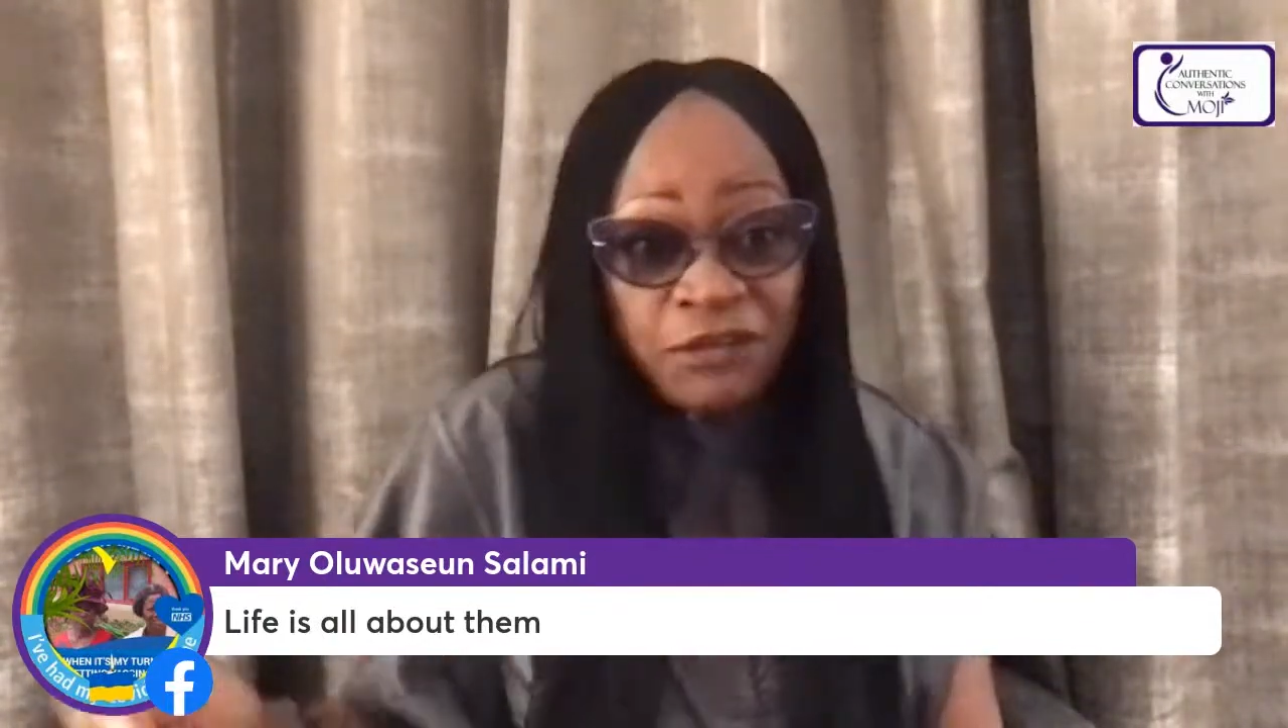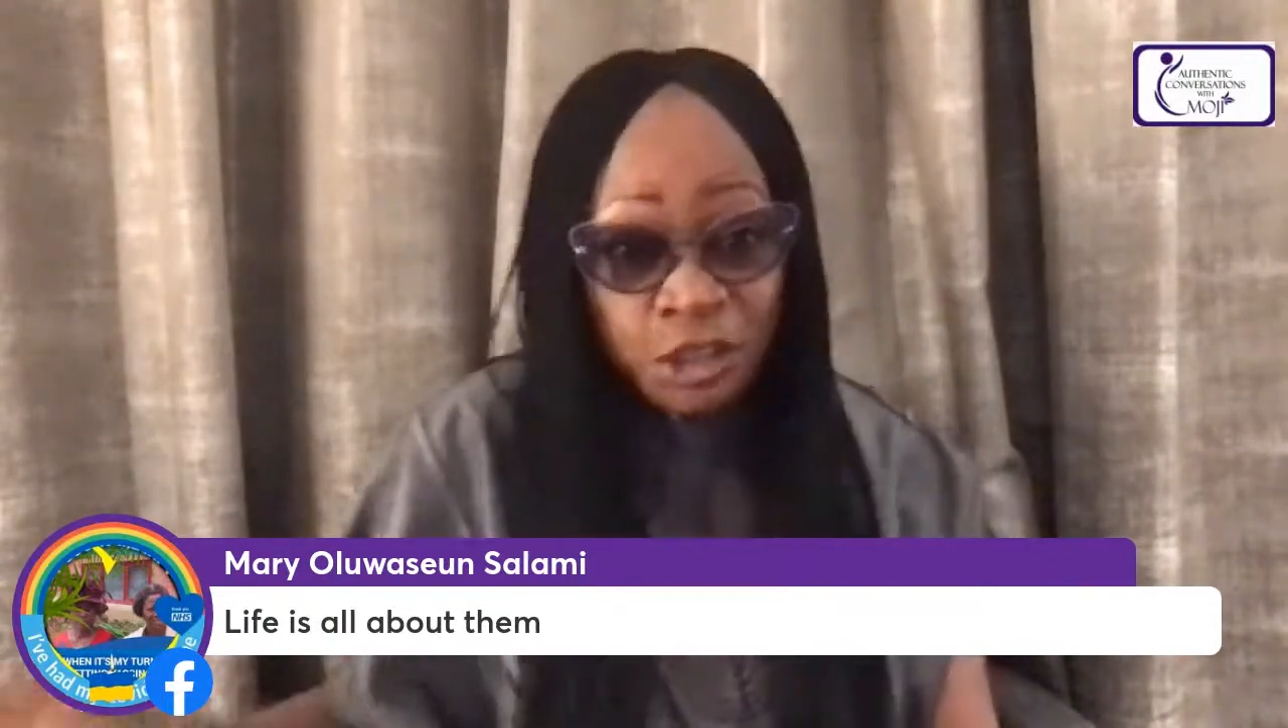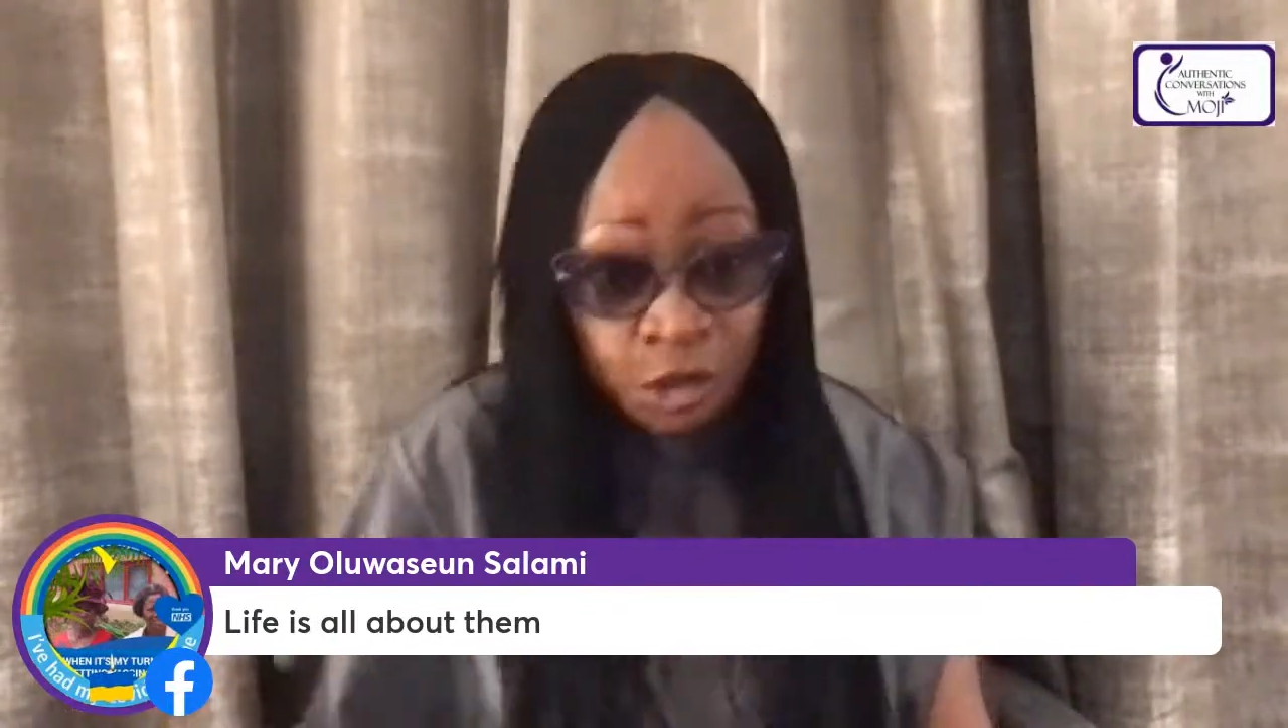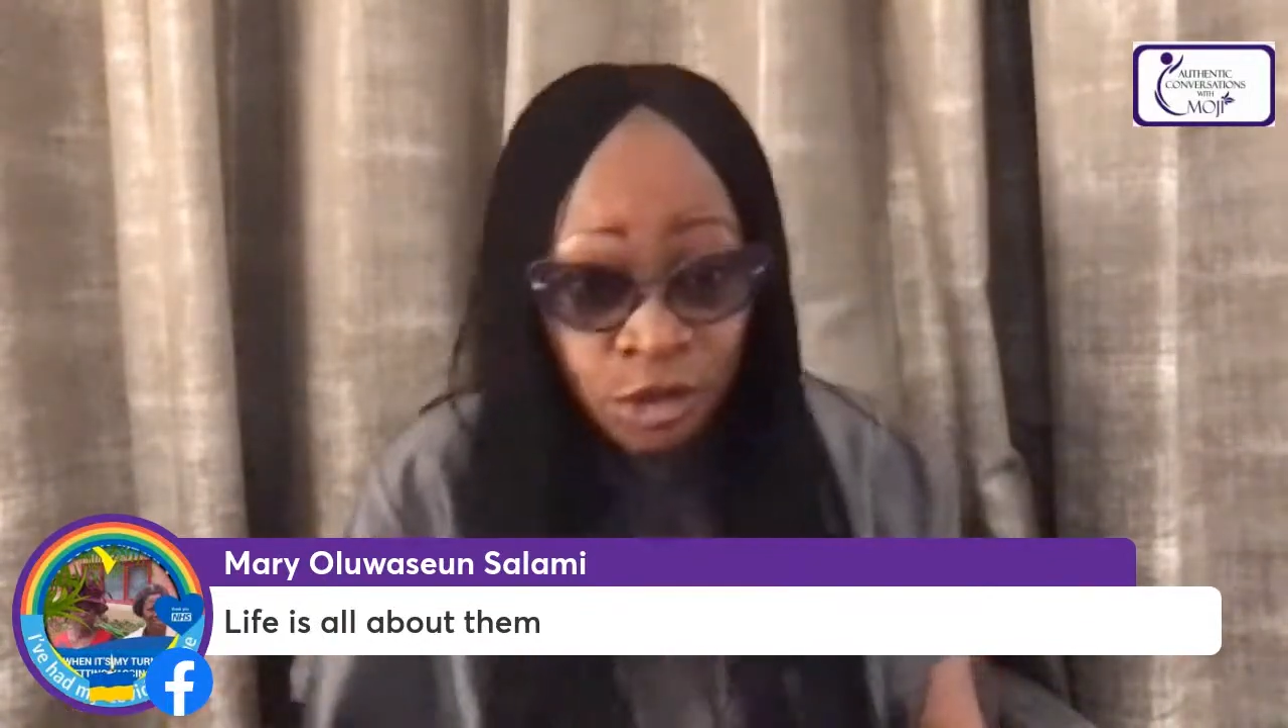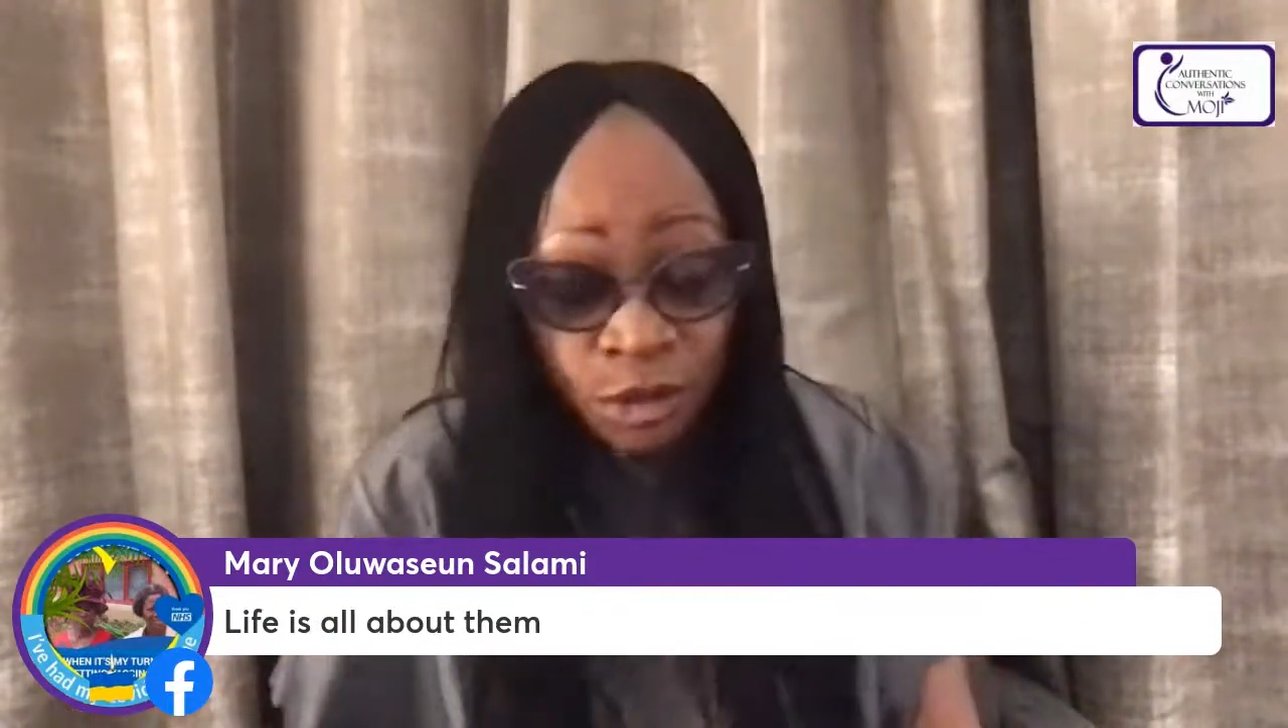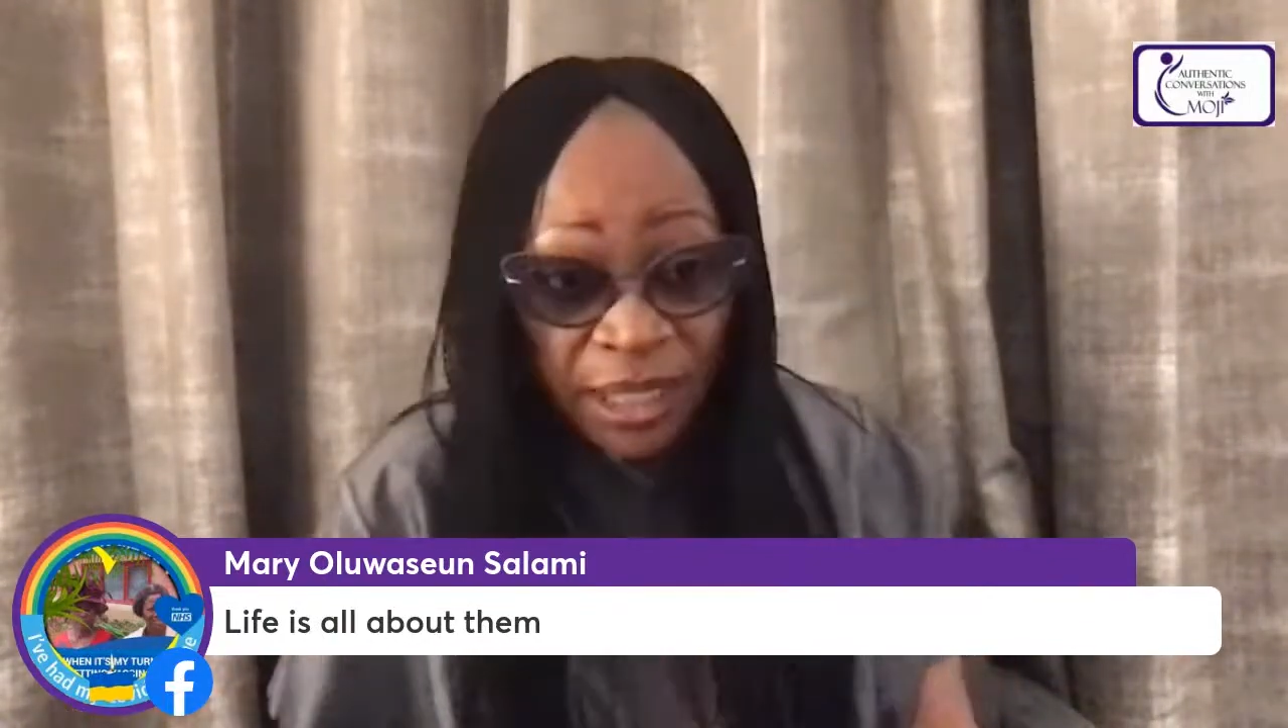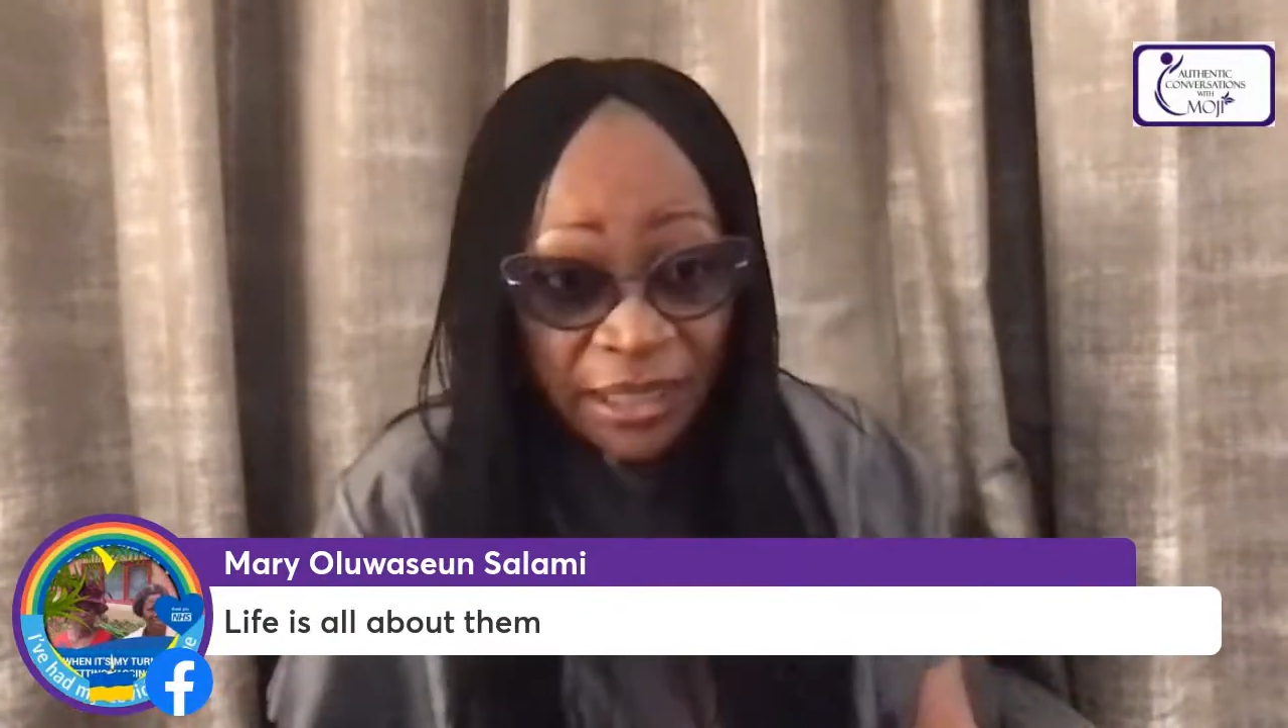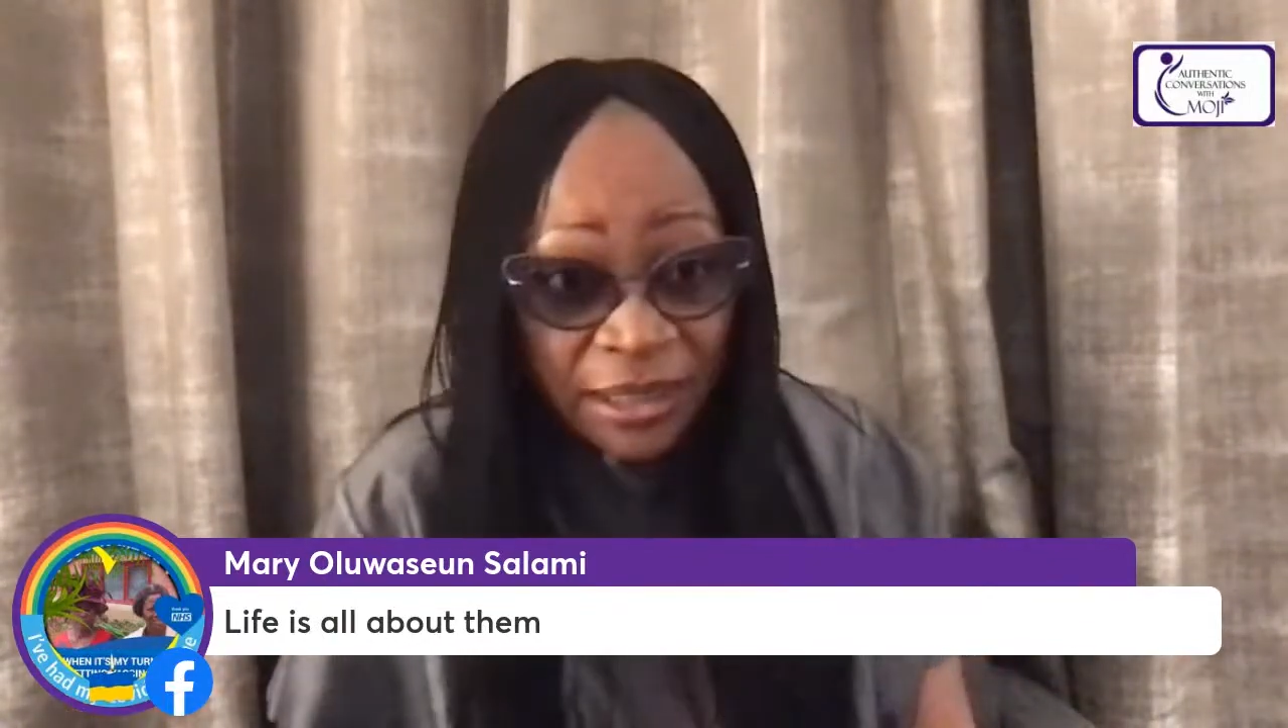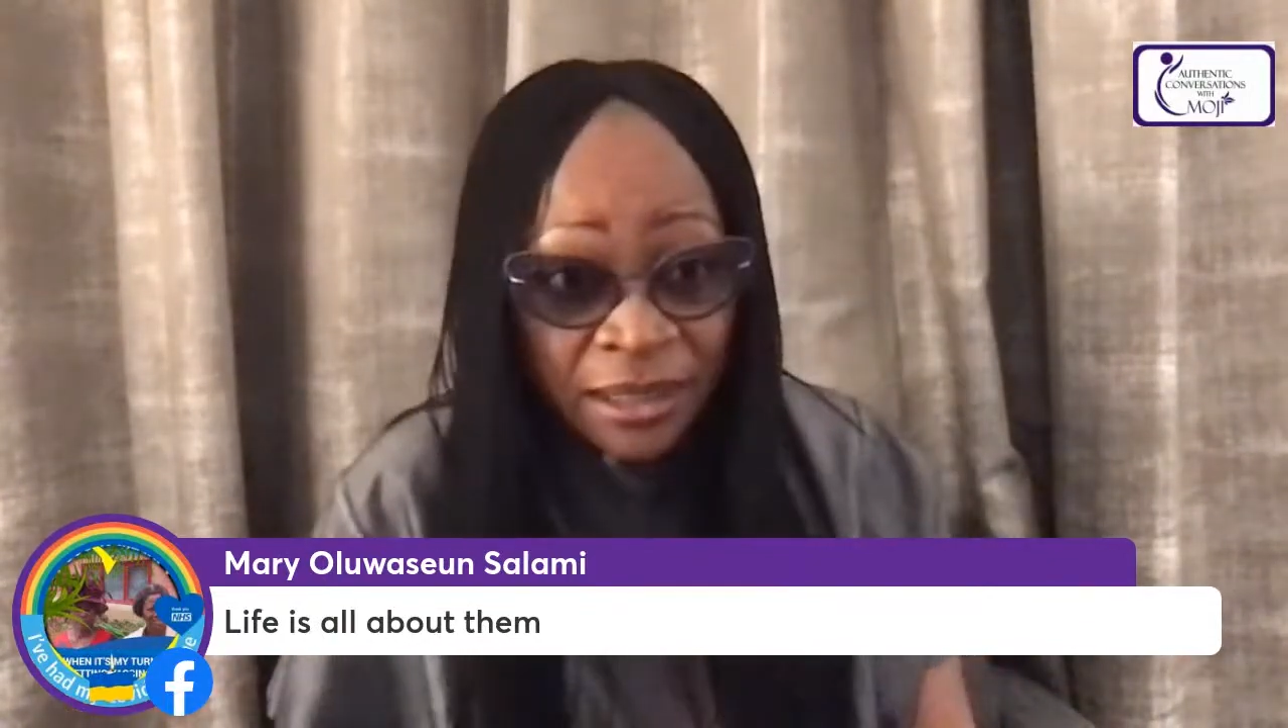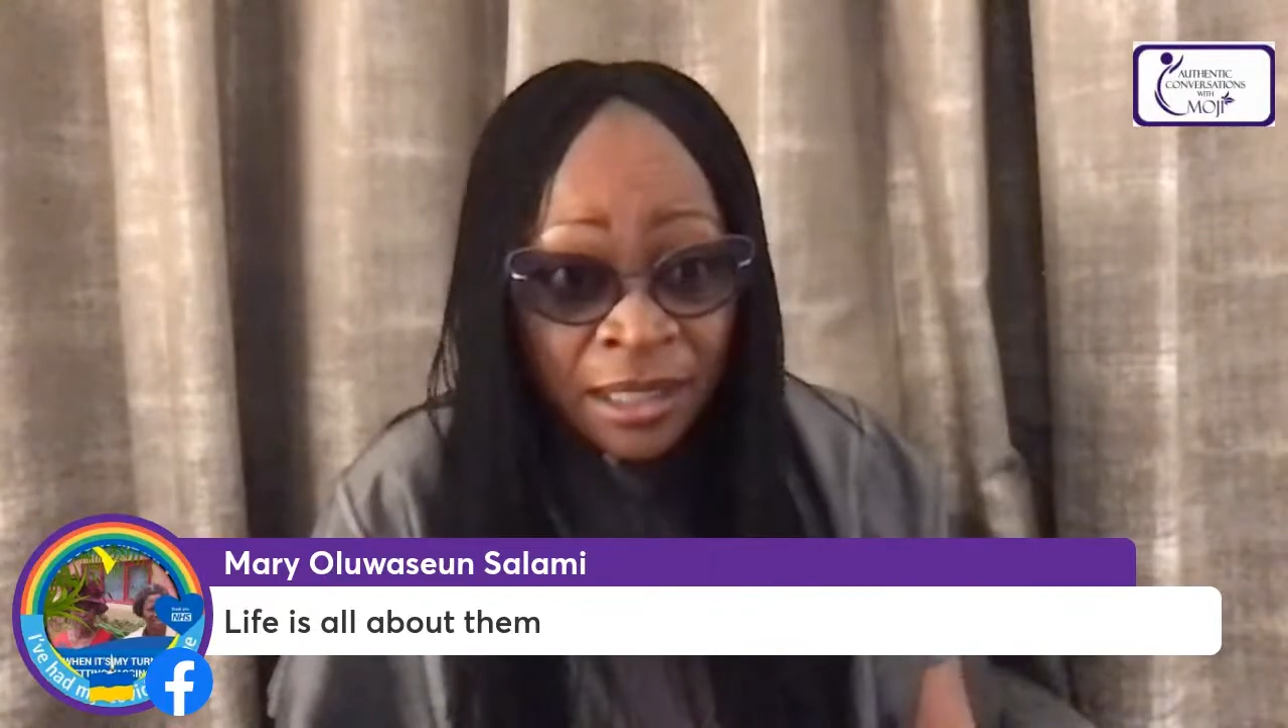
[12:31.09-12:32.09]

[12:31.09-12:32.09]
children.